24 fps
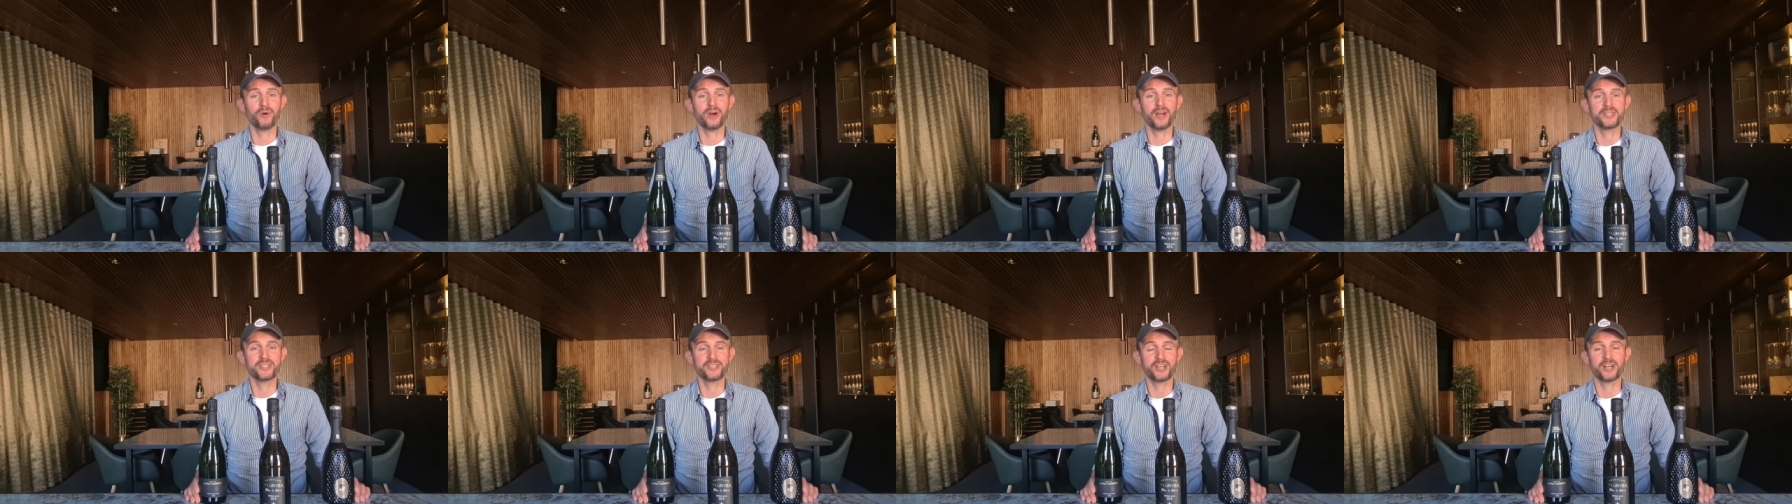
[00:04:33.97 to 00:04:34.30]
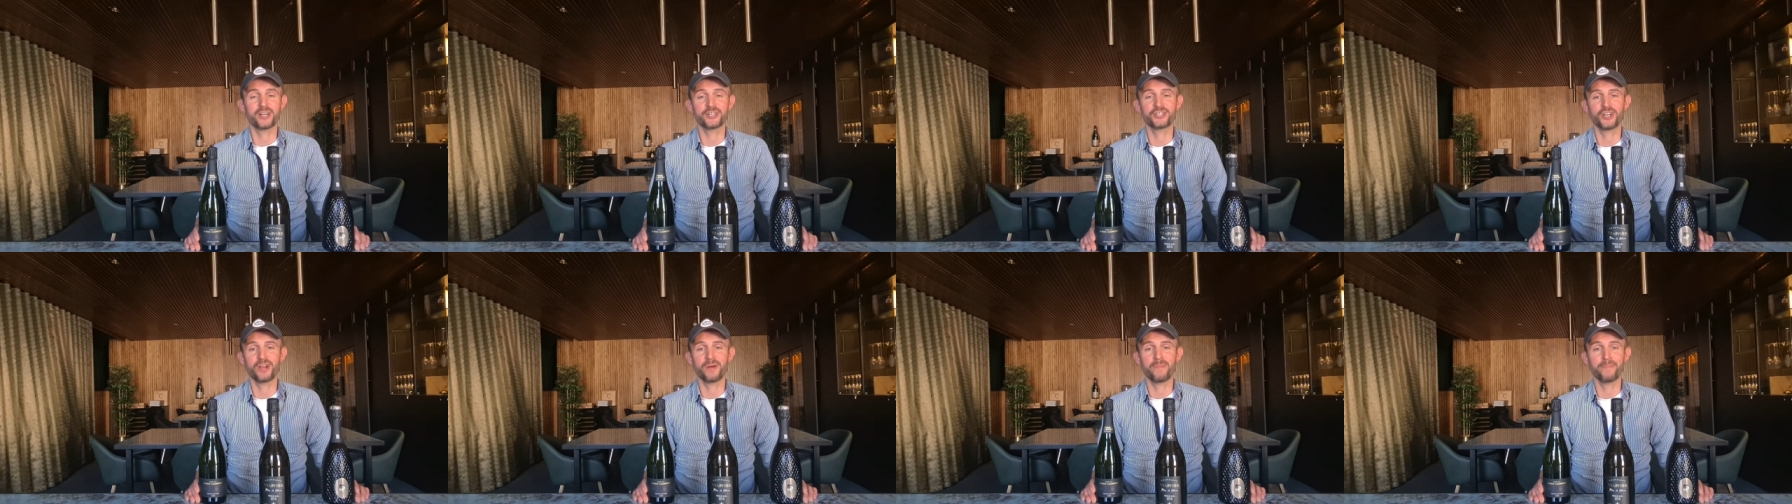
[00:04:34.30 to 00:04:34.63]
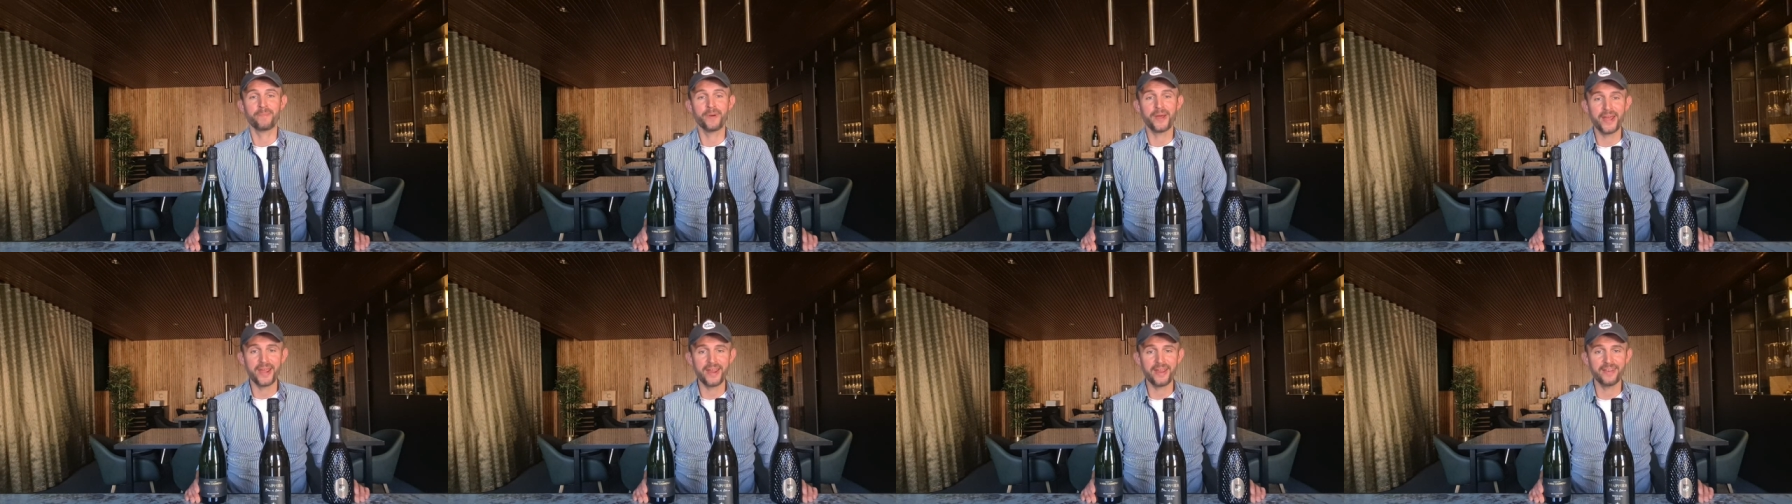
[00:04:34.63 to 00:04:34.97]
wines are
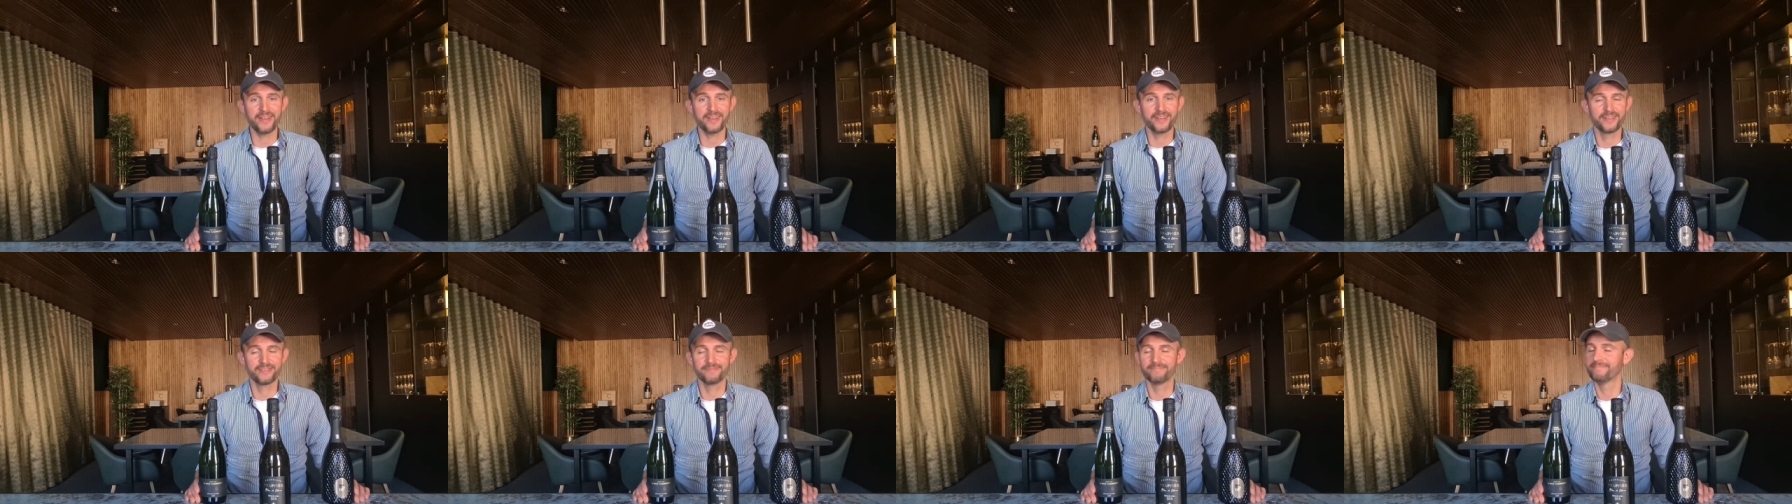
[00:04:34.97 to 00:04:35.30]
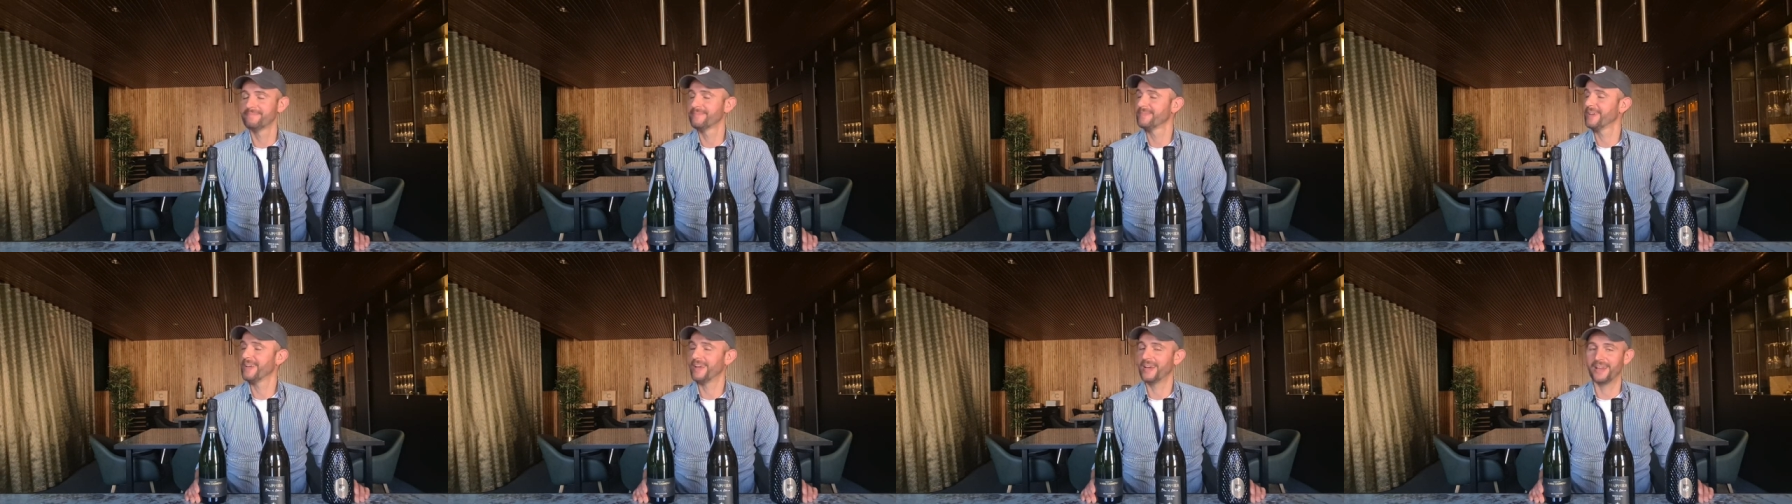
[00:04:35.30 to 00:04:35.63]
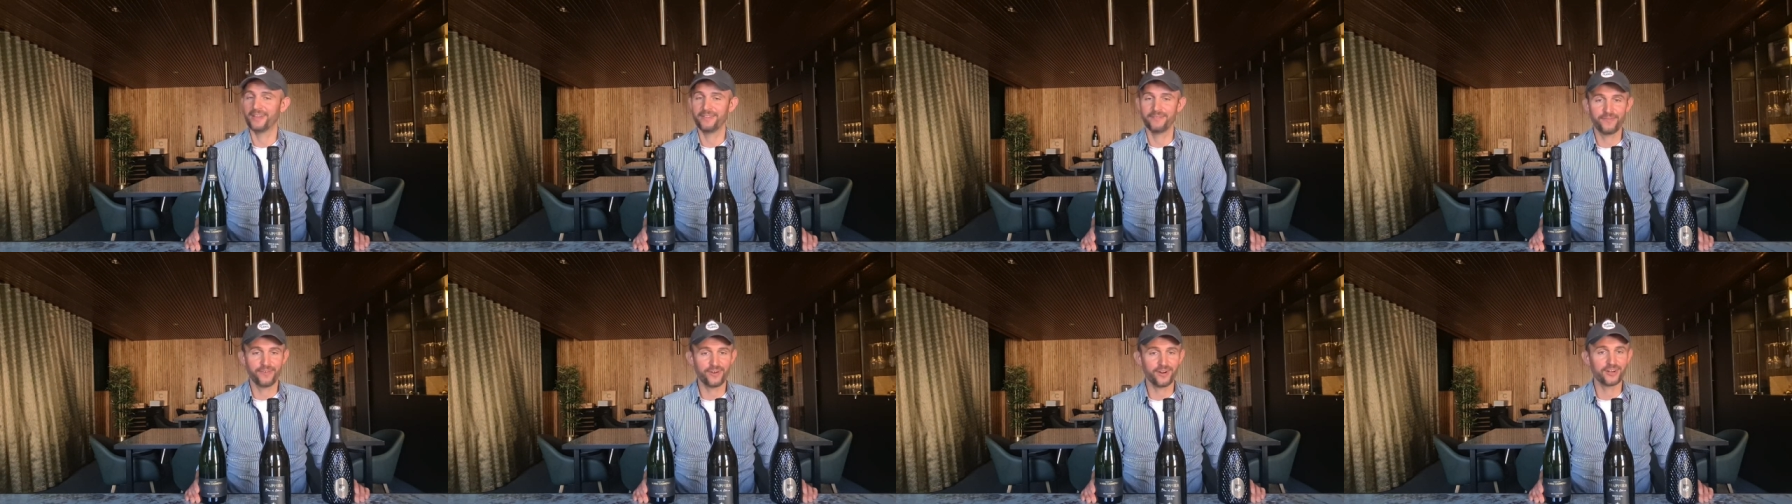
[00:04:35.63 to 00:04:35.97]
champagne?
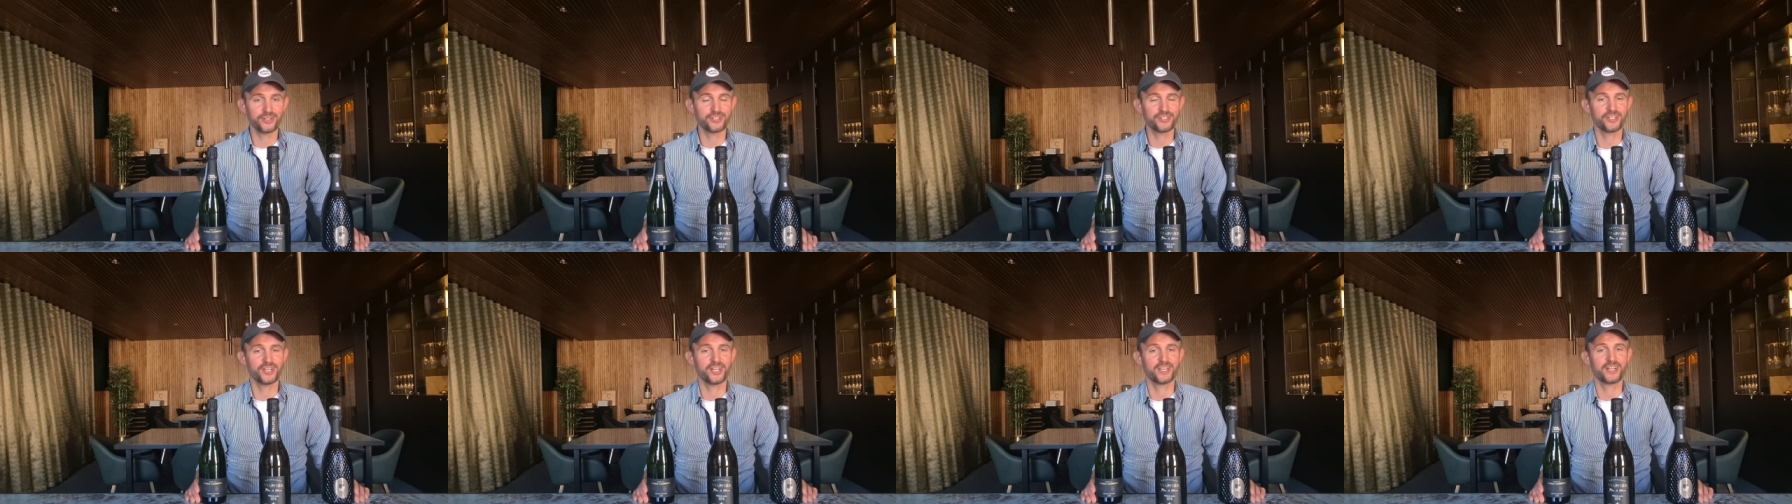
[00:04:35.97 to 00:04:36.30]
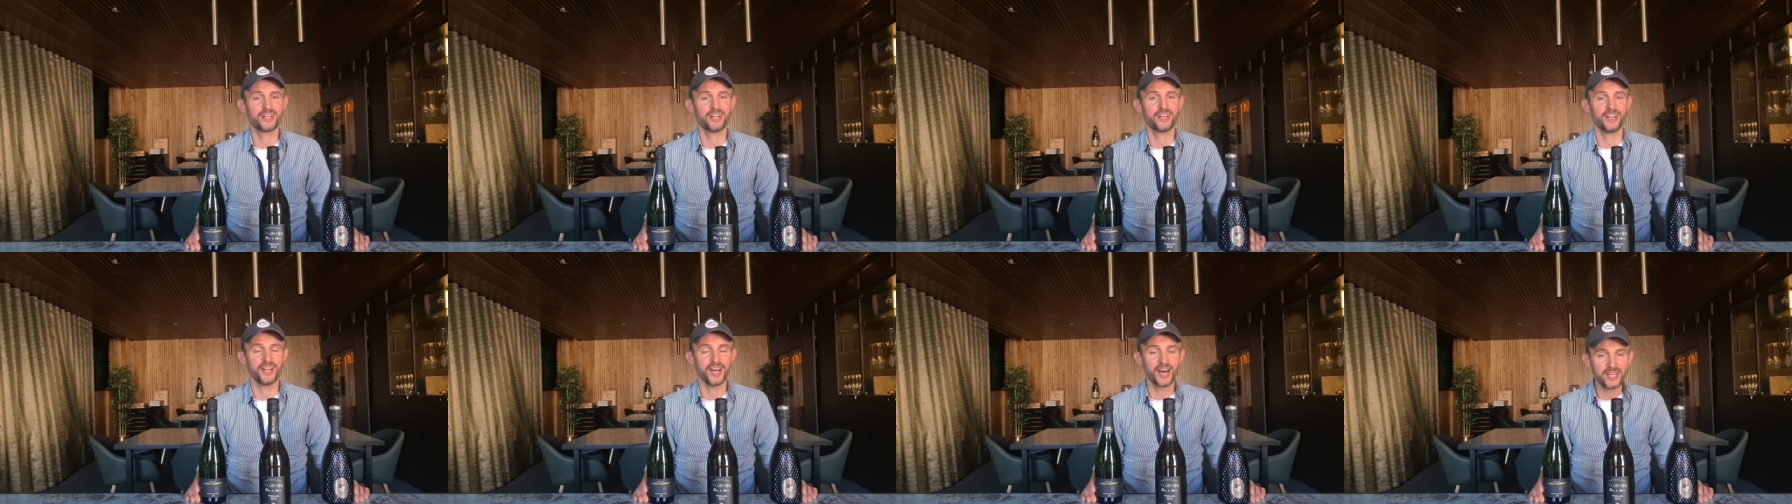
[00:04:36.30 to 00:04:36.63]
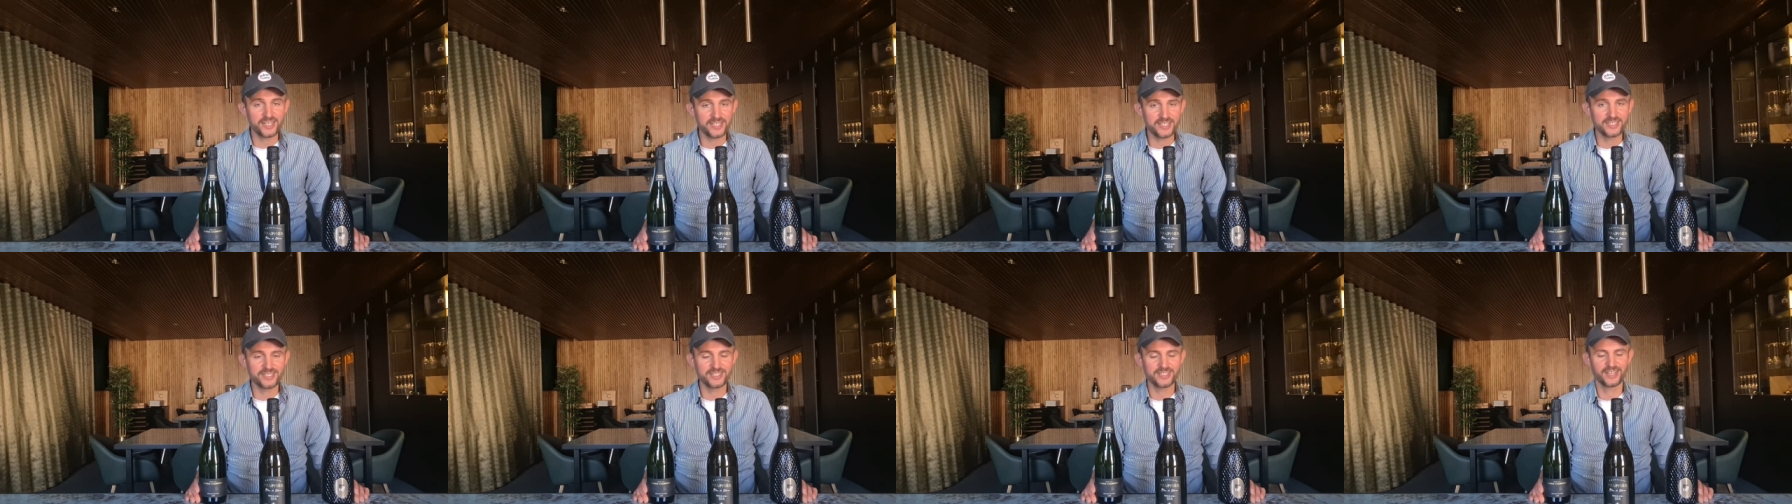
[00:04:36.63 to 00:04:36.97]
Unfortunately
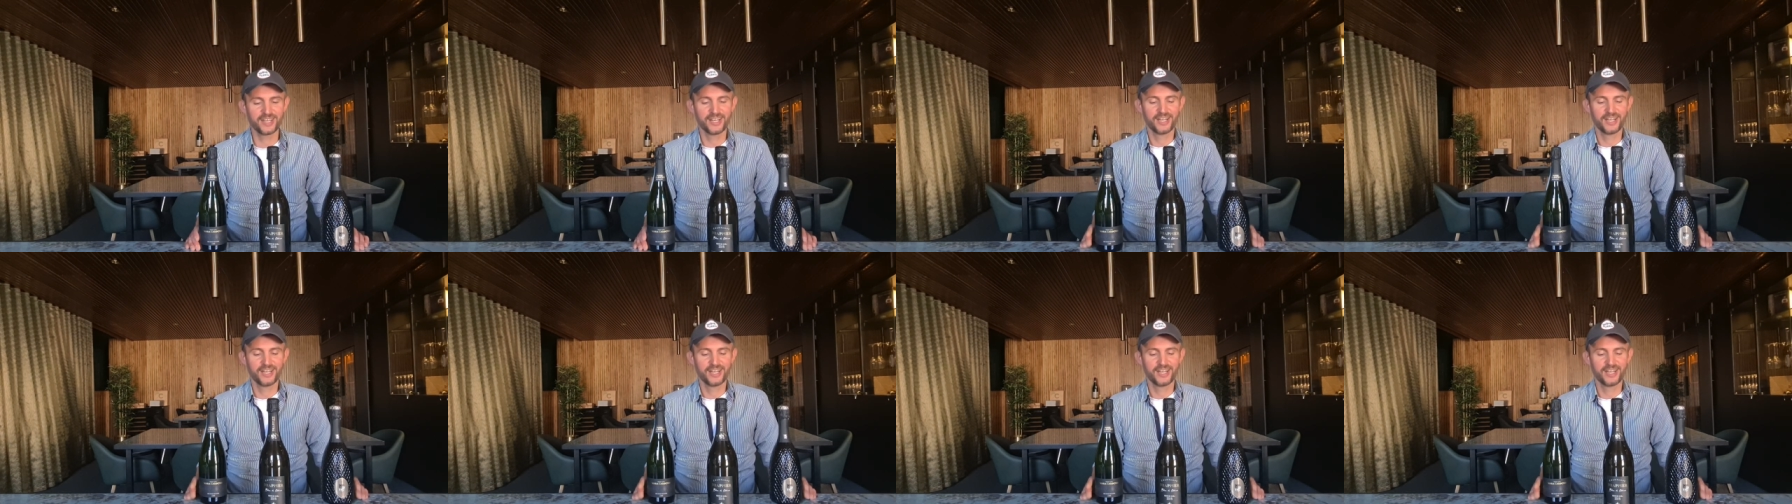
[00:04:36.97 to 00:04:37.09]
not.